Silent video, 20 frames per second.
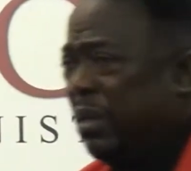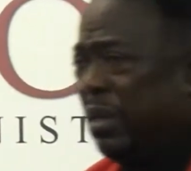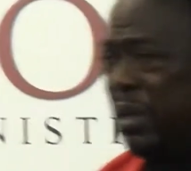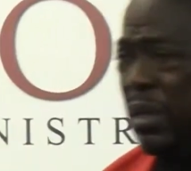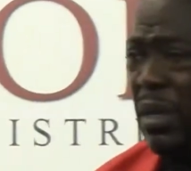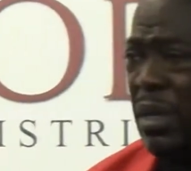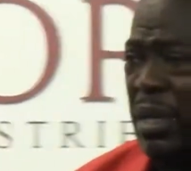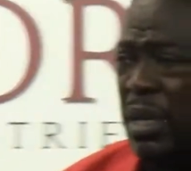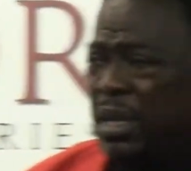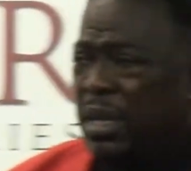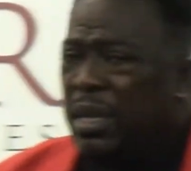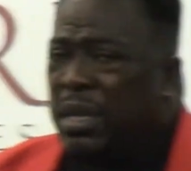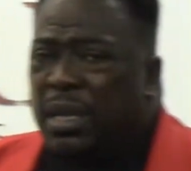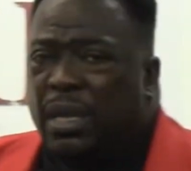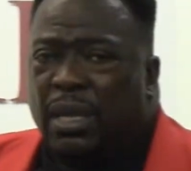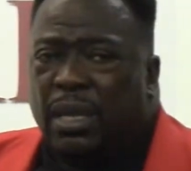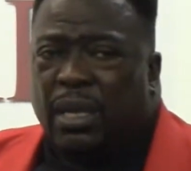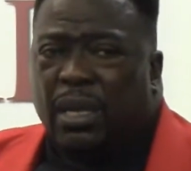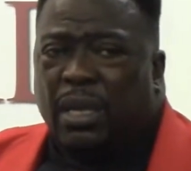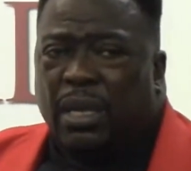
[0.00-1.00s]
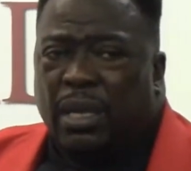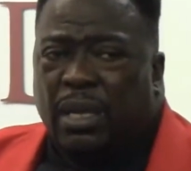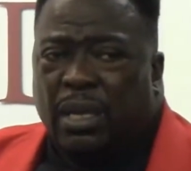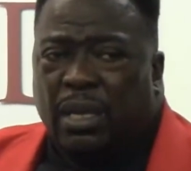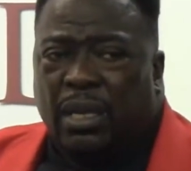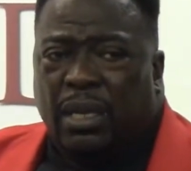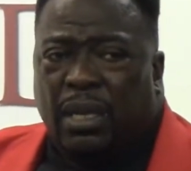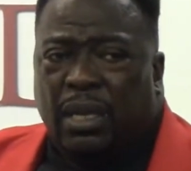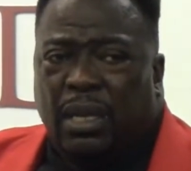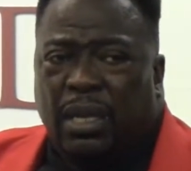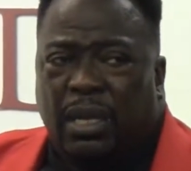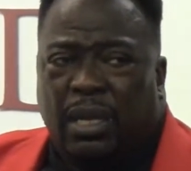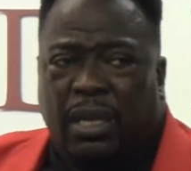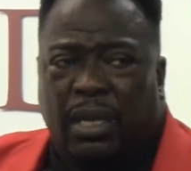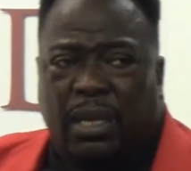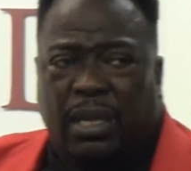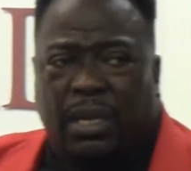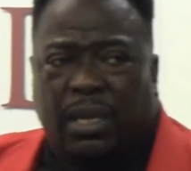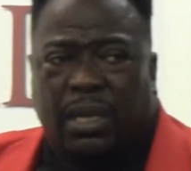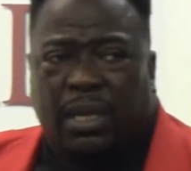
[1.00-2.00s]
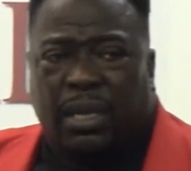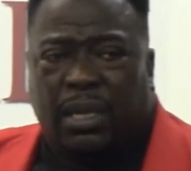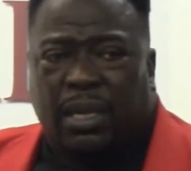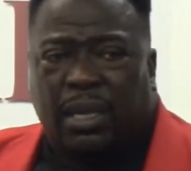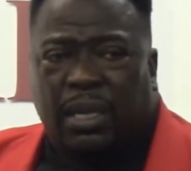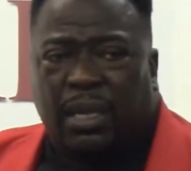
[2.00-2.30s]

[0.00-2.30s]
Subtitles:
Nothing is said.